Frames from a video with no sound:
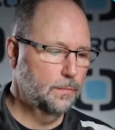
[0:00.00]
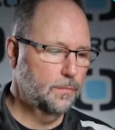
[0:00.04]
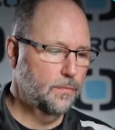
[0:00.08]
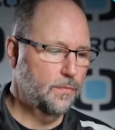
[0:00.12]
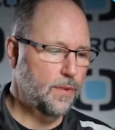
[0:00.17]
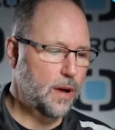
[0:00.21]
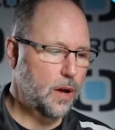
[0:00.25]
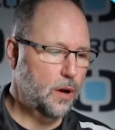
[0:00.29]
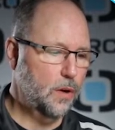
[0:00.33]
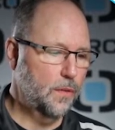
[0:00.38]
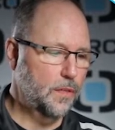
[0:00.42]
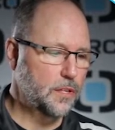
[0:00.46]

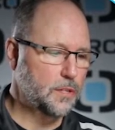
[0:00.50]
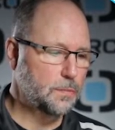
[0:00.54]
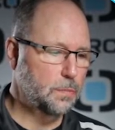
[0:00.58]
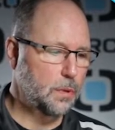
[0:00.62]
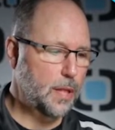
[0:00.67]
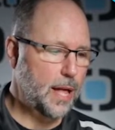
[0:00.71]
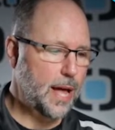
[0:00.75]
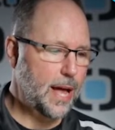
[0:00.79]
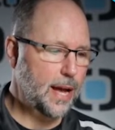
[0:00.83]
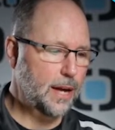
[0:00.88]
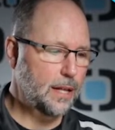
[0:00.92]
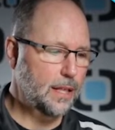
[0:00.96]
follow this
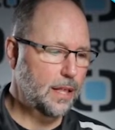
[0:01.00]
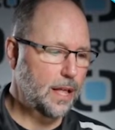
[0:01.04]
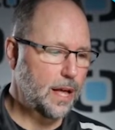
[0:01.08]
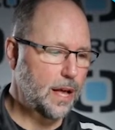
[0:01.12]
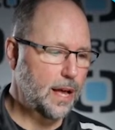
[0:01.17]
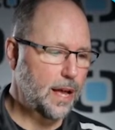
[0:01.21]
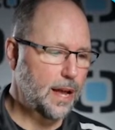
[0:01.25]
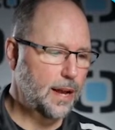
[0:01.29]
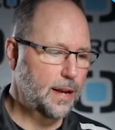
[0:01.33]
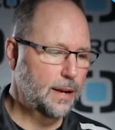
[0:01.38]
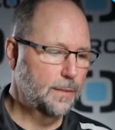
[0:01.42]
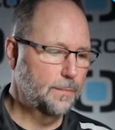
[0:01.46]
black
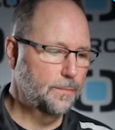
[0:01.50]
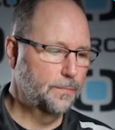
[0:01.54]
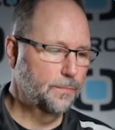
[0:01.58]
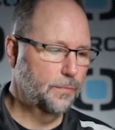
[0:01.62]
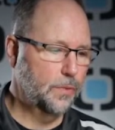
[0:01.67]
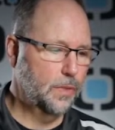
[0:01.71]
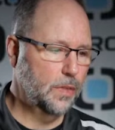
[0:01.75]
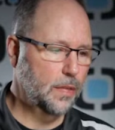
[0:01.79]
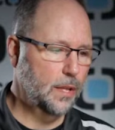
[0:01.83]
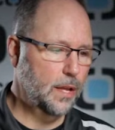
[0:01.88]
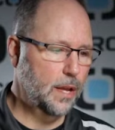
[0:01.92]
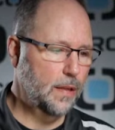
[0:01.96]
line,
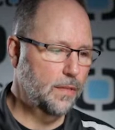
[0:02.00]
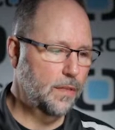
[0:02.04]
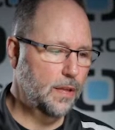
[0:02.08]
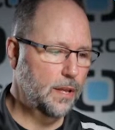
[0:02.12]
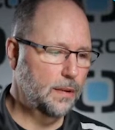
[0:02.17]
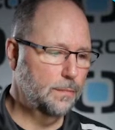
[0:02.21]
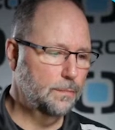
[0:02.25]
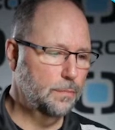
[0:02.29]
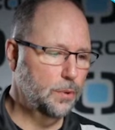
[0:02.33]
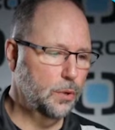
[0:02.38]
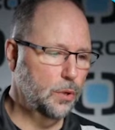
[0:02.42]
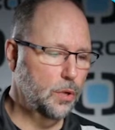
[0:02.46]
and then
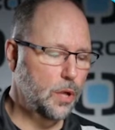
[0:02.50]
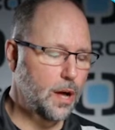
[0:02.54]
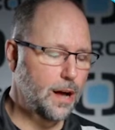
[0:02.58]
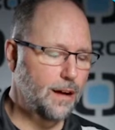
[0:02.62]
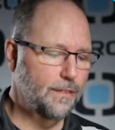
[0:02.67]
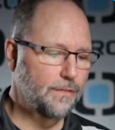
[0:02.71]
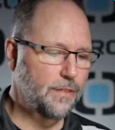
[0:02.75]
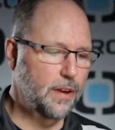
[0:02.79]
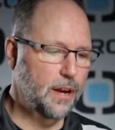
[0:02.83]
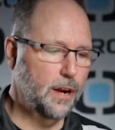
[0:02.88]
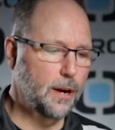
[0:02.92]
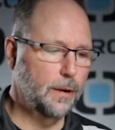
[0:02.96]
pull
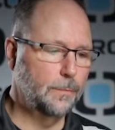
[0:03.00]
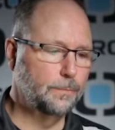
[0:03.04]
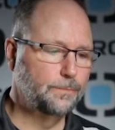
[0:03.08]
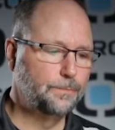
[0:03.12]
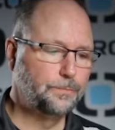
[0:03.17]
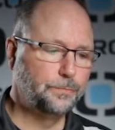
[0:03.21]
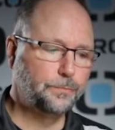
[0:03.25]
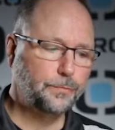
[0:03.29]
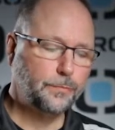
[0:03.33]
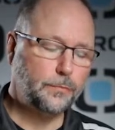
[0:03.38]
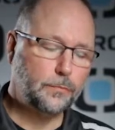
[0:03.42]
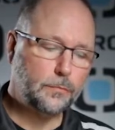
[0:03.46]
off here.
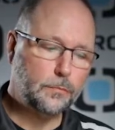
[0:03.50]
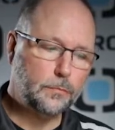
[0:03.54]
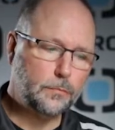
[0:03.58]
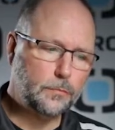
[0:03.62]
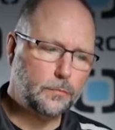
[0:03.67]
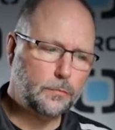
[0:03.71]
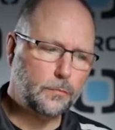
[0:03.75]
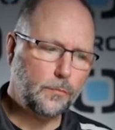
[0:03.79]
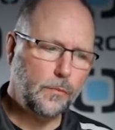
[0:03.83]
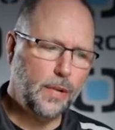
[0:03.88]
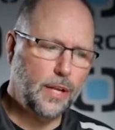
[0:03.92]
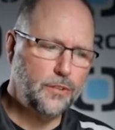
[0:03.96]

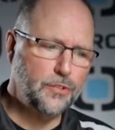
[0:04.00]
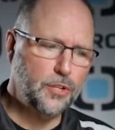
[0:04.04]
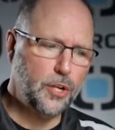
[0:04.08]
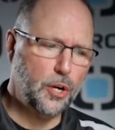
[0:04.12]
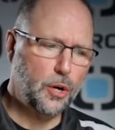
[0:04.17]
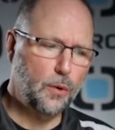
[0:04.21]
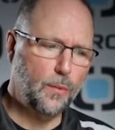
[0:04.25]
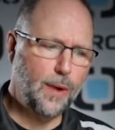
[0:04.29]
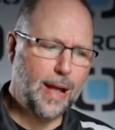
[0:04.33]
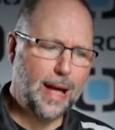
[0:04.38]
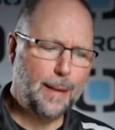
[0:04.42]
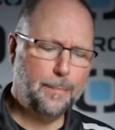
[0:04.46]
It's going
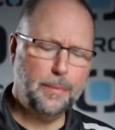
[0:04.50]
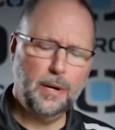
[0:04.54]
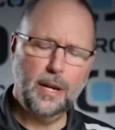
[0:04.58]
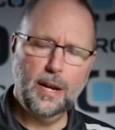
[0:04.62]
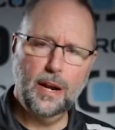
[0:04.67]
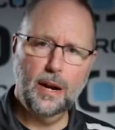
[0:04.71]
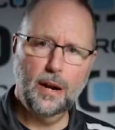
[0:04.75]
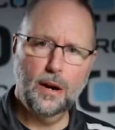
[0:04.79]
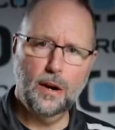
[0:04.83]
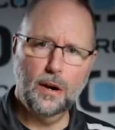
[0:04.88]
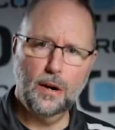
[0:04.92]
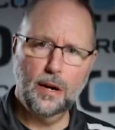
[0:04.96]
to rapid
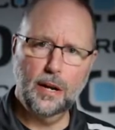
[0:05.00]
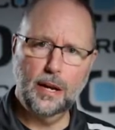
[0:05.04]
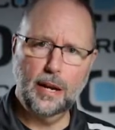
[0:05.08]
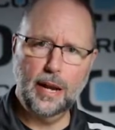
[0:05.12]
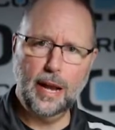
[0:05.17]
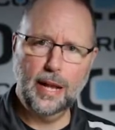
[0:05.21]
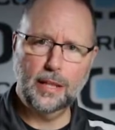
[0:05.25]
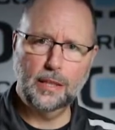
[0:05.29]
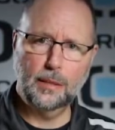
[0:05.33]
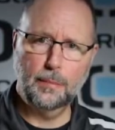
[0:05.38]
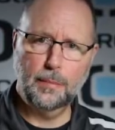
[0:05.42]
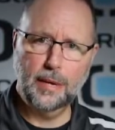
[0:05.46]
here
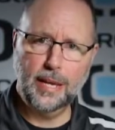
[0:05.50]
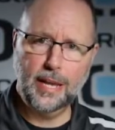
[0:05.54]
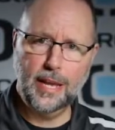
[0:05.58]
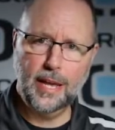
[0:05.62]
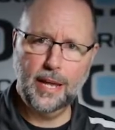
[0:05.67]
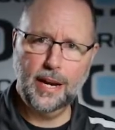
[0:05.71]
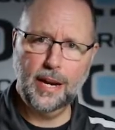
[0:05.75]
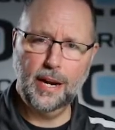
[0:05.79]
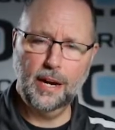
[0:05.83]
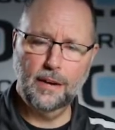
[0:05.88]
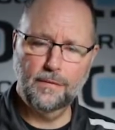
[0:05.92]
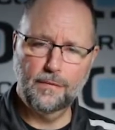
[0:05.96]
at the
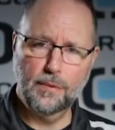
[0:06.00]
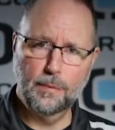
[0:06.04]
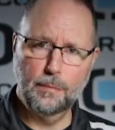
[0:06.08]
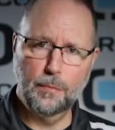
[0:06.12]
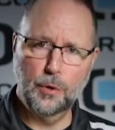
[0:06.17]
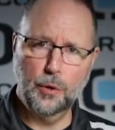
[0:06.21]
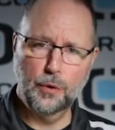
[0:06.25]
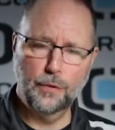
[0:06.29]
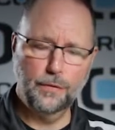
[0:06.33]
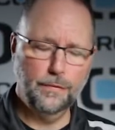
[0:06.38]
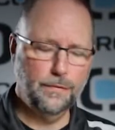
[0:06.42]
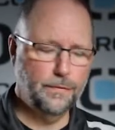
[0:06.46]
beginning of the
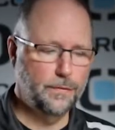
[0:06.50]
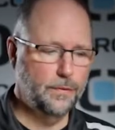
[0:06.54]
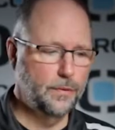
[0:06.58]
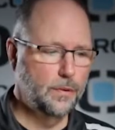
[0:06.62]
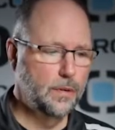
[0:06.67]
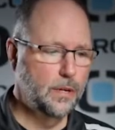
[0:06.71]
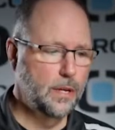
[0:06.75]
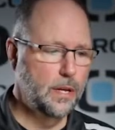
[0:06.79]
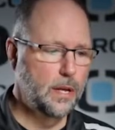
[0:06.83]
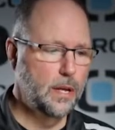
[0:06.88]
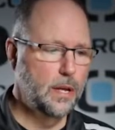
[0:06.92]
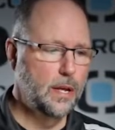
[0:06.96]
move
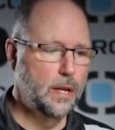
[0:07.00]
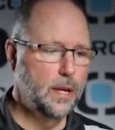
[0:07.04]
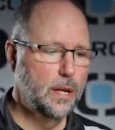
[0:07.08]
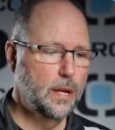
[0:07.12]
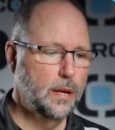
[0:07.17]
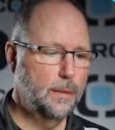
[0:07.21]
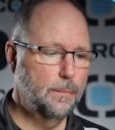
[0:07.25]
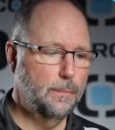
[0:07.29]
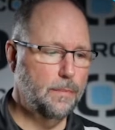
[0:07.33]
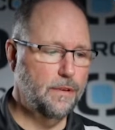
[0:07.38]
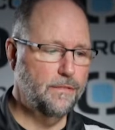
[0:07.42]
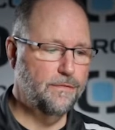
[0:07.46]

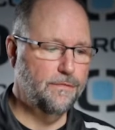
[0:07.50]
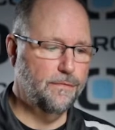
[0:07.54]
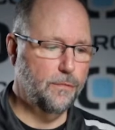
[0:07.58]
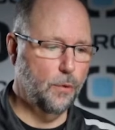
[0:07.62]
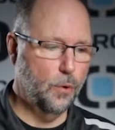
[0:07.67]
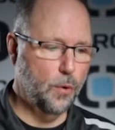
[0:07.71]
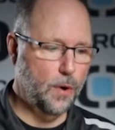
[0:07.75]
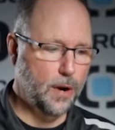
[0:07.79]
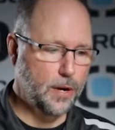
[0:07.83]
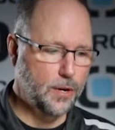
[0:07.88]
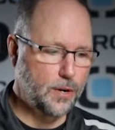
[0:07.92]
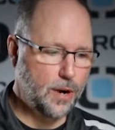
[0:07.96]

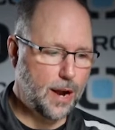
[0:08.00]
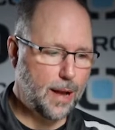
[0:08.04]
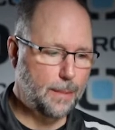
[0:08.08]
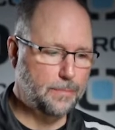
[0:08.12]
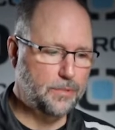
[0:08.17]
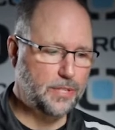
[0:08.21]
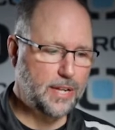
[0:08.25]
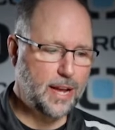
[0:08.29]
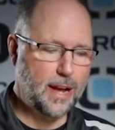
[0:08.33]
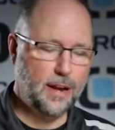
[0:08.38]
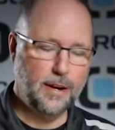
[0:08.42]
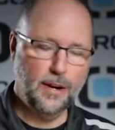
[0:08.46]
before it
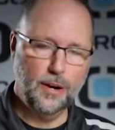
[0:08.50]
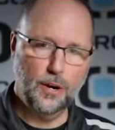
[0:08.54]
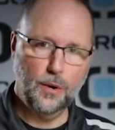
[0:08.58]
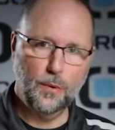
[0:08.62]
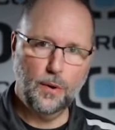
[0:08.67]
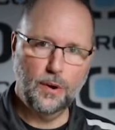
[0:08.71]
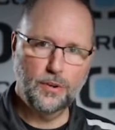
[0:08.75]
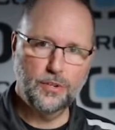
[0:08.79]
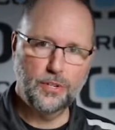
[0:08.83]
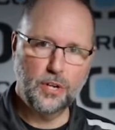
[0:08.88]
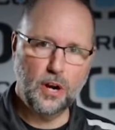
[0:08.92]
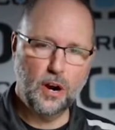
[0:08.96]
drops down here to
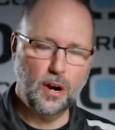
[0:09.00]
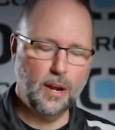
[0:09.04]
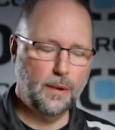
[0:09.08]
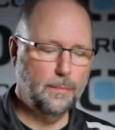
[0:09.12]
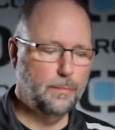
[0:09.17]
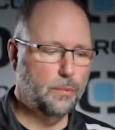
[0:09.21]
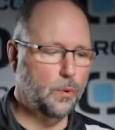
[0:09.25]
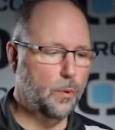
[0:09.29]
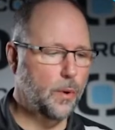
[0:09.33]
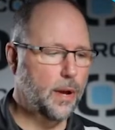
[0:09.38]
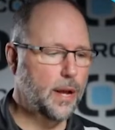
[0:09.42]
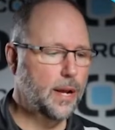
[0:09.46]
our starting
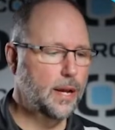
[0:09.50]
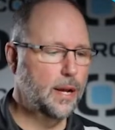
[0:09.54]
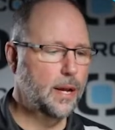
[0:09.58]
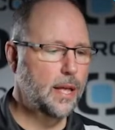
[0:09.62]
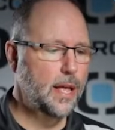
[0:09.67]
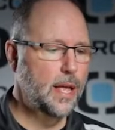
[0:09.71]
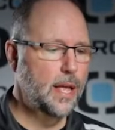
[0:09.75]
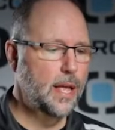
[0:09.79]
point.